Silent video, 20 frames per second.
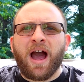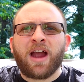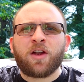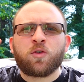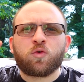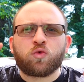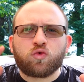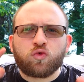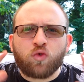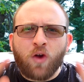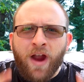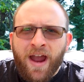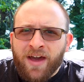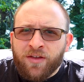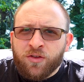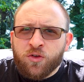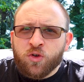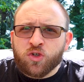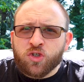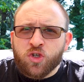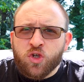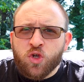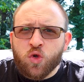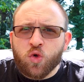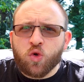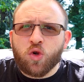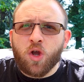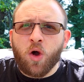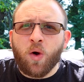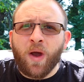I'd rather
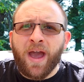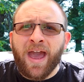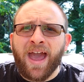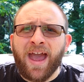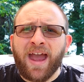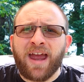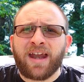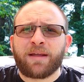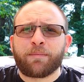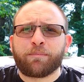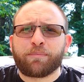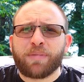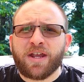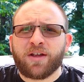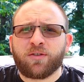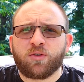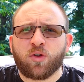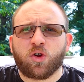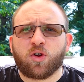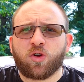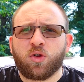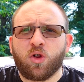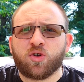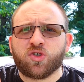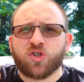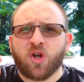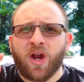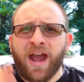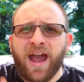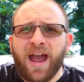you go ahead and be in their
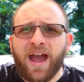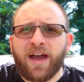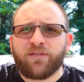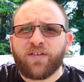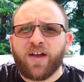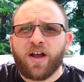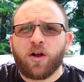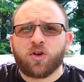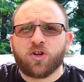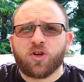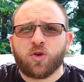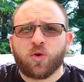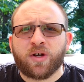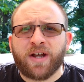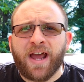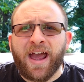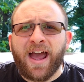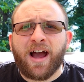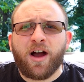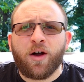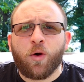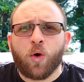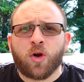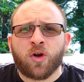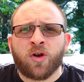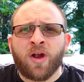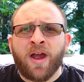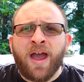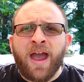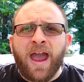enclosure a half hour to an
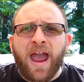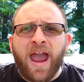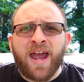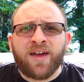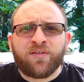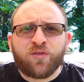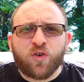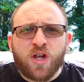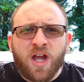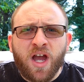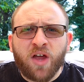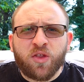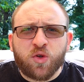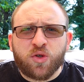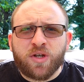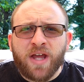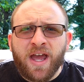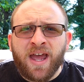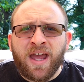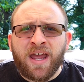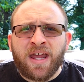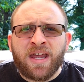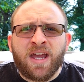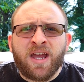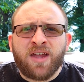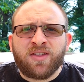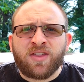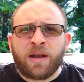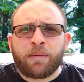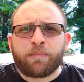hour every other day
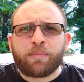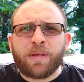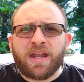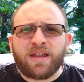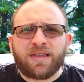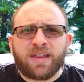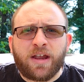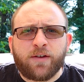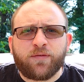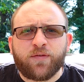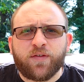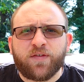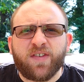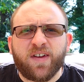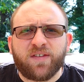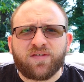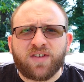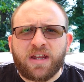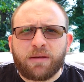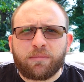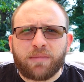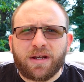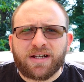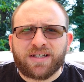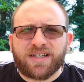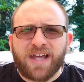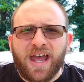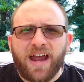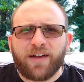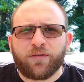than being there for 15
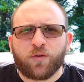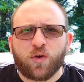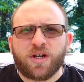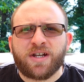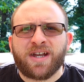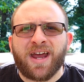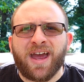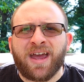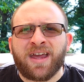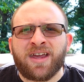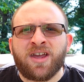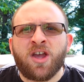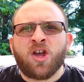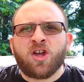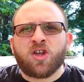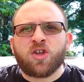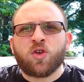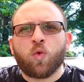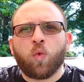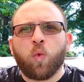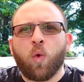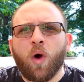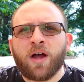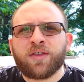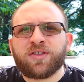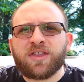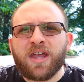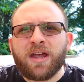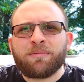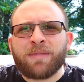minutes every day. You
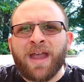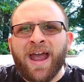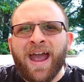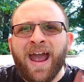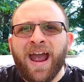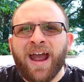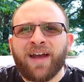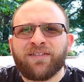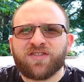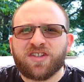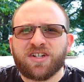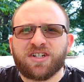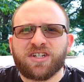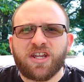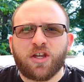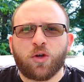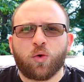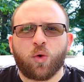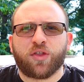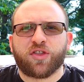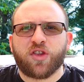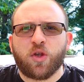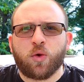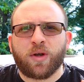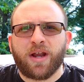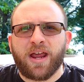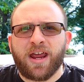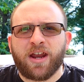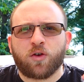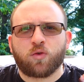want them to have to deal with you
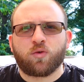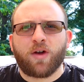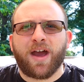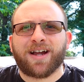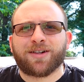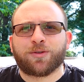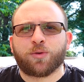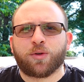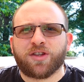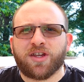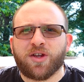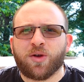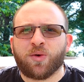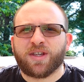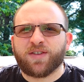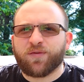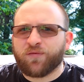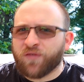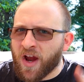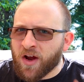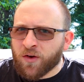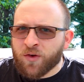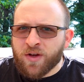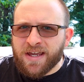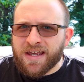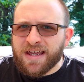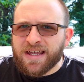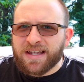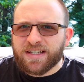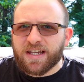and interact with you. It's very
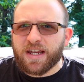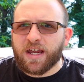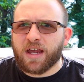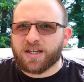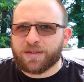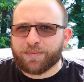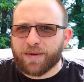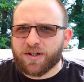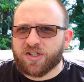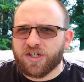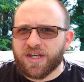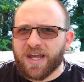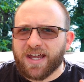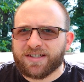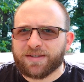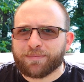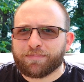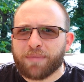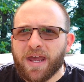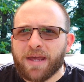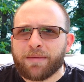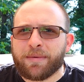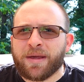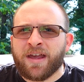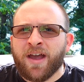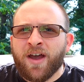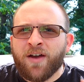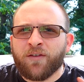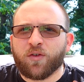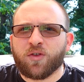easy, especially as a
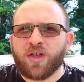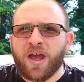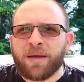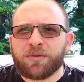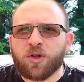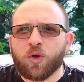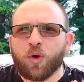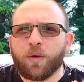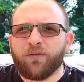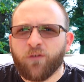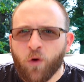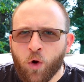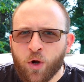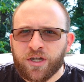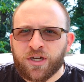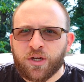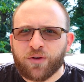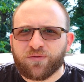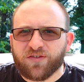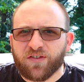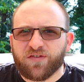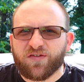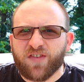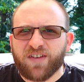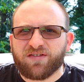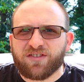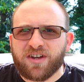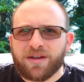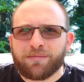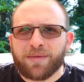baby, for them to avoid you for
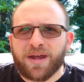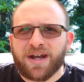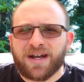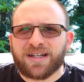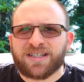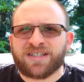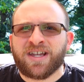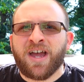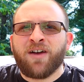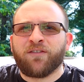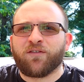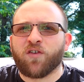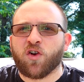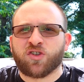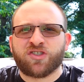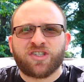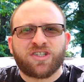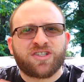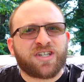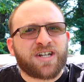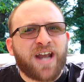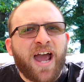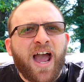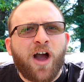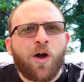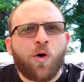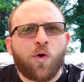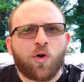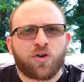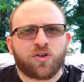50 minutes versus an
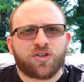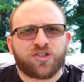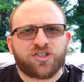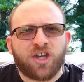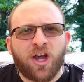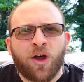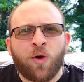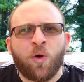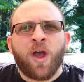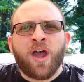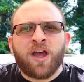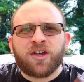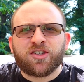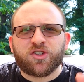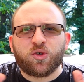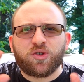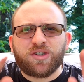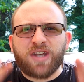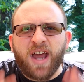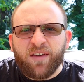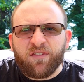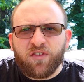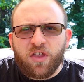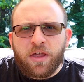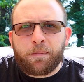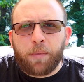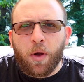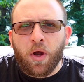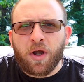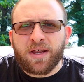hour or so. So
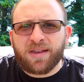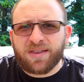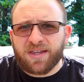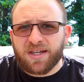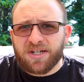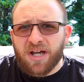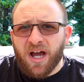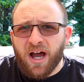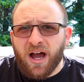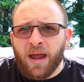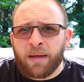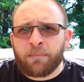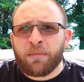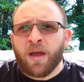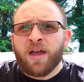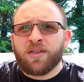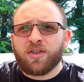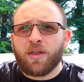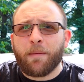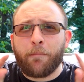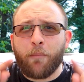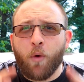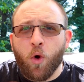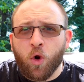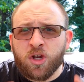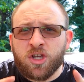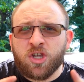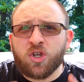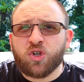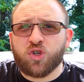definitely put in the time. The
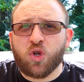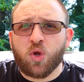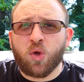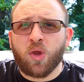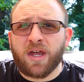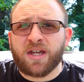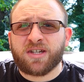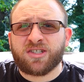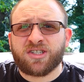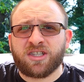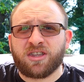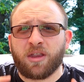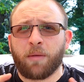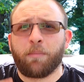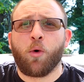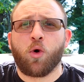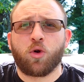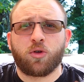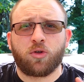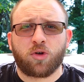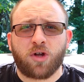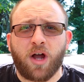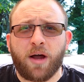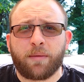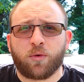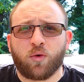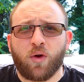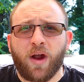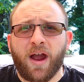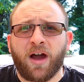more you do this, the more they'll
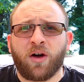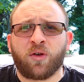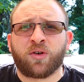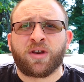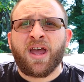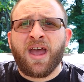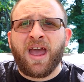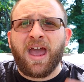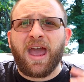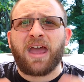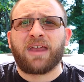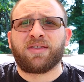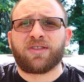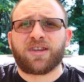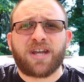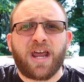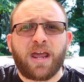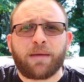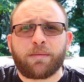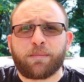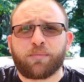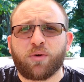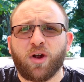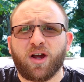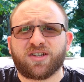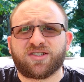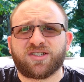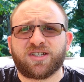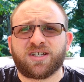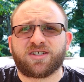come around and the taming
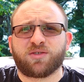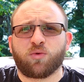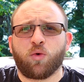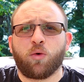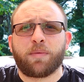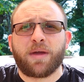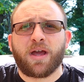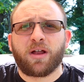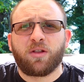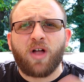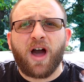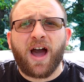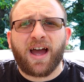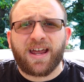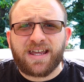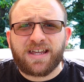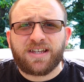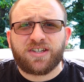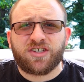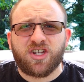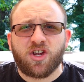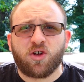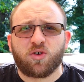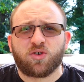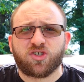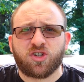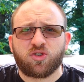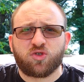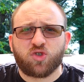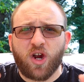process will be a lot easier.
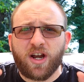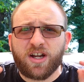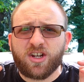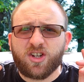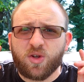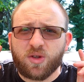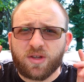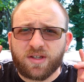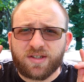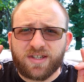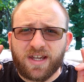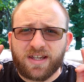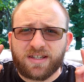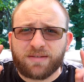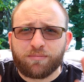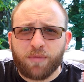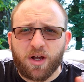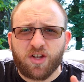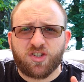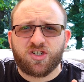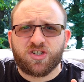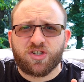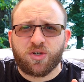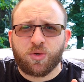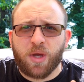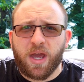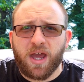So try to do this as much as you